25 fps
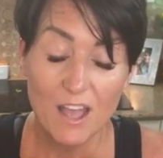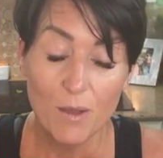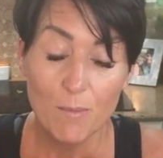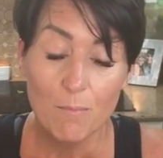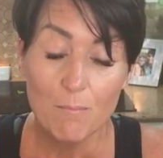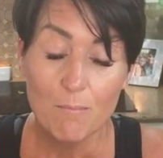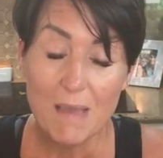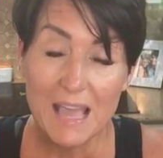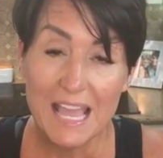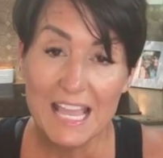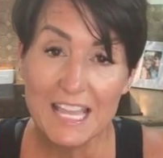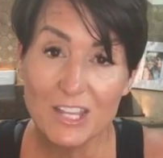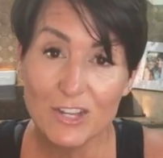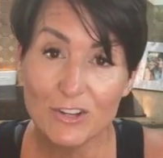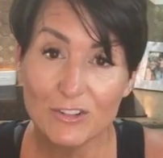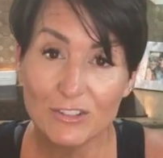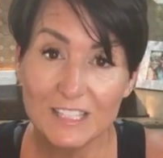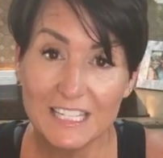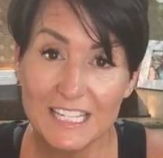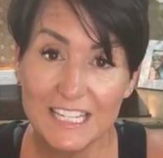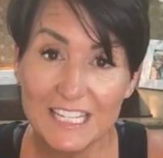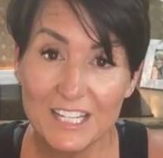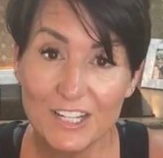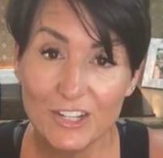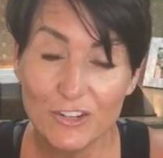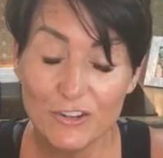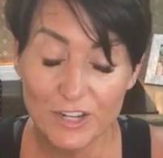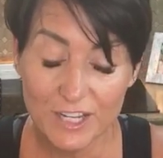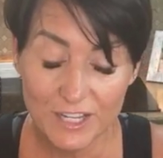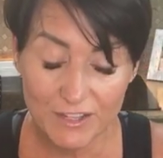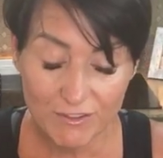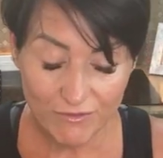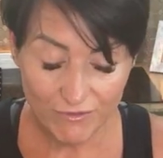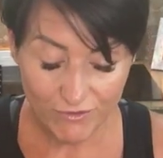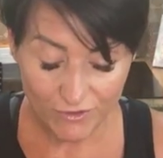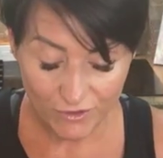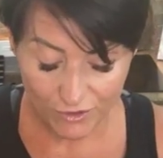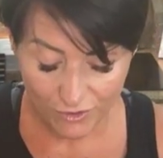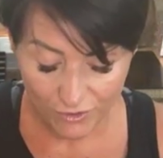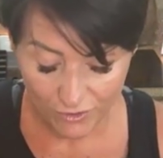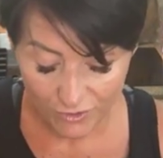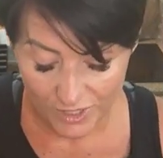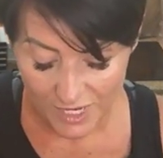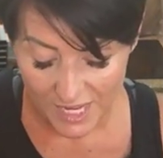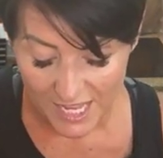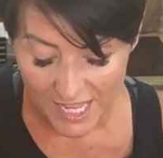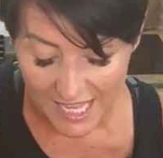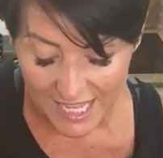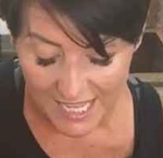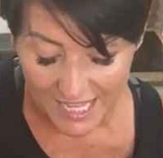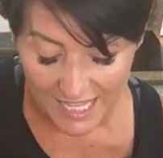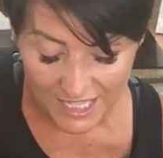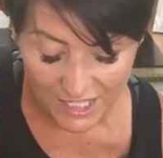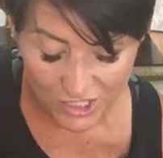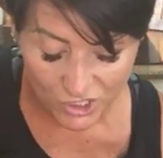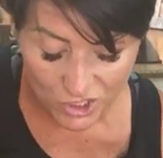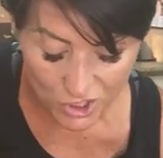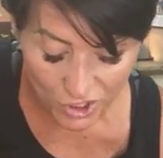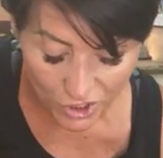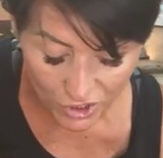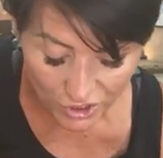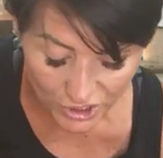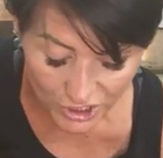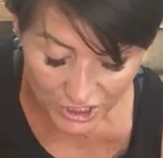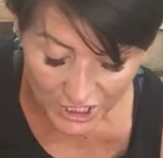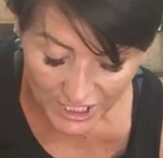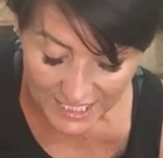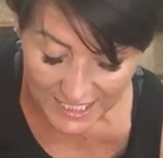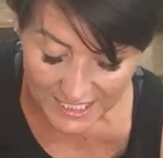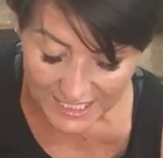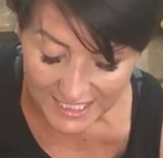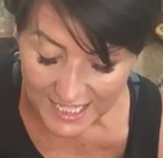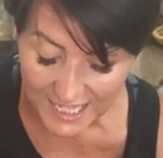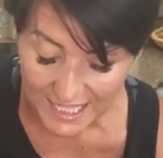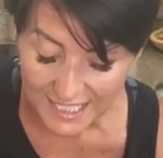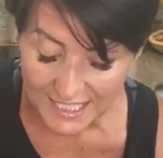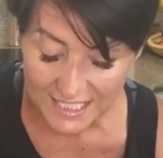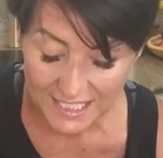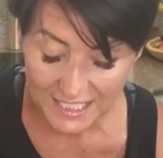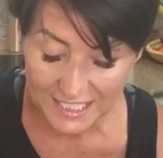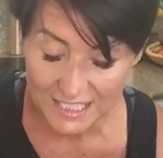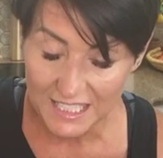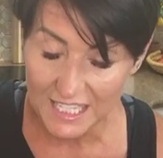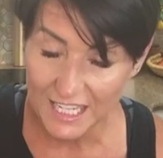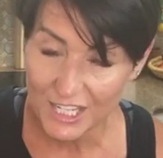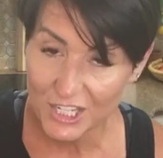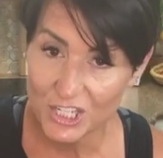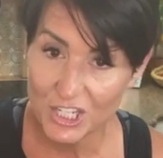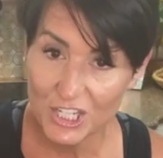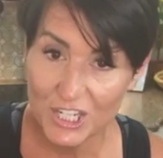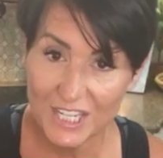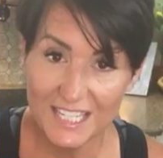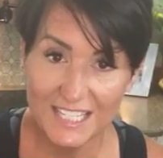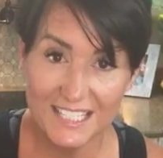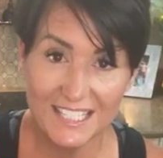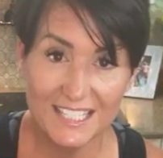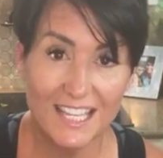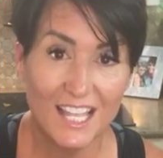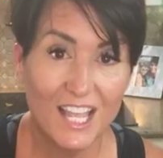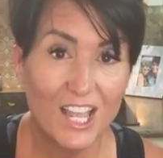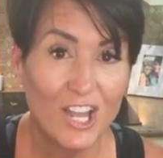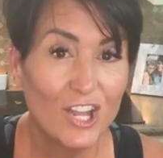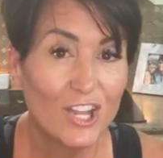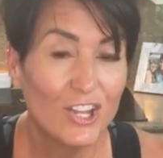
Make your lean and green food indulgent, delicious.